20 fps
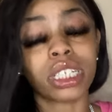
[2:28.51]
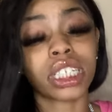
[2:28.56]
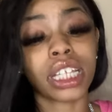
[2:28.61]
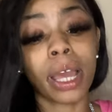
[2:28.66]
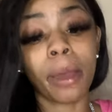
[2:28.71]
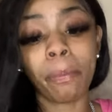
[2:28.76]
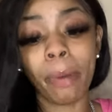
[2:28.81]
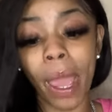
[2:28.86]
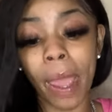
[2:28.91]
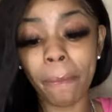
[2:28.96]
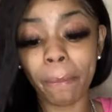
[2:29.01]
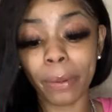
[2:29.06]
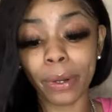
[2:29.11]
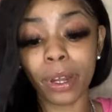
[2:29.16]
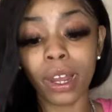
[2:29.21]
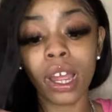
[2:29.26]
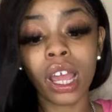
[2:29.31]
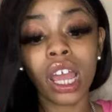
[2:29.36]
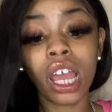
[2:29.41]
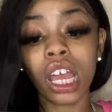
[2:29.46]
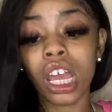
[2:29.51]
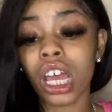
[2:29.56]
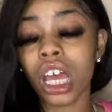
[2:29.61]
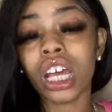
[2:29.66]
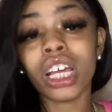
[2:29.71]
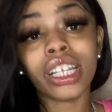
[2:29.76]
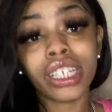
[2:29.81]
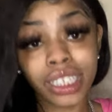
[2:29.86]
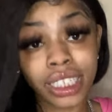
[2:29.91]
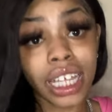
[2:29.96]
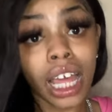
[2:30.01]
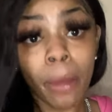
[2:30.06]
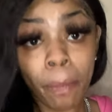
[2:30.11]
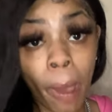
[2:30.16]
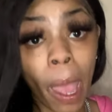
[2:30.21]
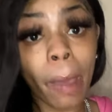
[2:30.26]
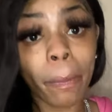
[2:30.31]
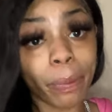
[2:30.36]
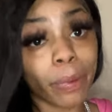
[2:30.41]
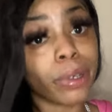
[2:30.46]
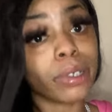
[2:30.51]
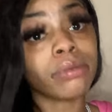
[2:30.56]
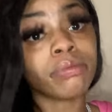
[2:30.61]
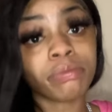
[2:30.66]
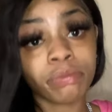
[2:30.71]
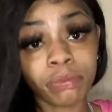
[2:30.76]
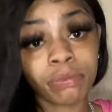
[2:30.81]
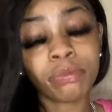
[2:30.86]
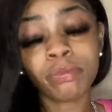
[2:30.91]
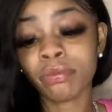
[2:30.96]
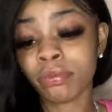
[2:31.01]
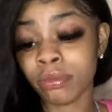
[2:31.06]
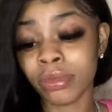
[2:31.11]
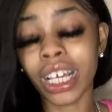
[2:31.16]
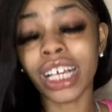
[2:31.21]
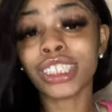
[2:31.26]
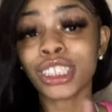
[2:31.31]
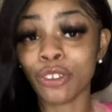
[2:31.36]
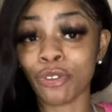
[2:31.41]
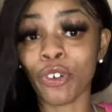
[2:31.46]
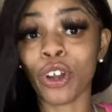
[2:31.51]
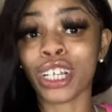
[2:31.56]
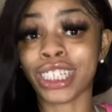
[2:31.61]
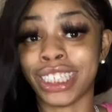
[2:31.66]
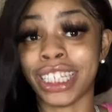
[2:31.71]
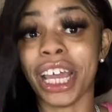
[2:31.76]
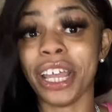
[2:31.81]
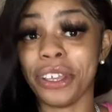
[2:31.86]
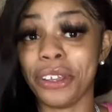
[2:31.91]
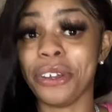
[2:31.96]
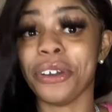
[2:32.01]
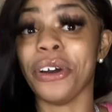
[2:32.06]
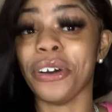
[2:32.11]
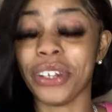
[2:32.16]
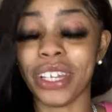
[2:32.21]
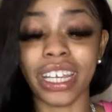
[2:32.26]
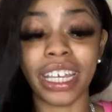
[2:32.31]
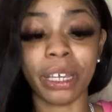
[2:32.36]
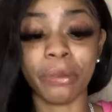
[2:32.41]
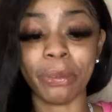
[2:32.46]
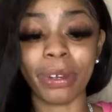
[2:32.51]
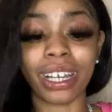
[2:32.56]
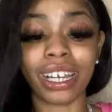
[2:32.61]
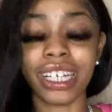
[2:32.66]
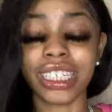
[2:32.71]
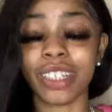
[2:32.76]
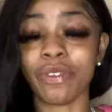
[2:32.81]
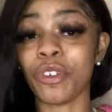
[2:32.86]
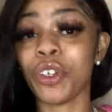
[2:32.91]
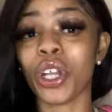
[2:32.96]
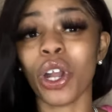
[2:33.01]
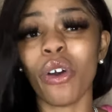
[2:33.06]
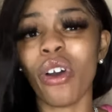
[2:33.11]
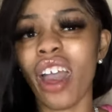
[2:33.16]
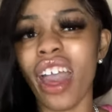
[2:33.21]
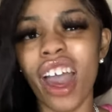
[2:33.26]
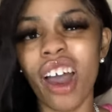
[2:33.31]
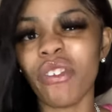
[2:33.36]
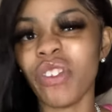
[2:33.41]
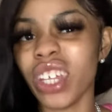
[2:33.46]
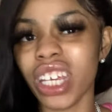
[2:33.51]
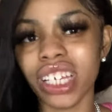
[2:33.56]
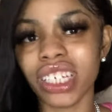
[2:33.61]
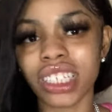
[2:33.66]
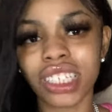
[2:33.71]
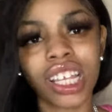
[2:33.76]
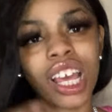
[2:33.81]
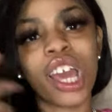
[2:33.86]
Sandpaper, sandpaper, that's the first thing you're going to need because if you don't have this,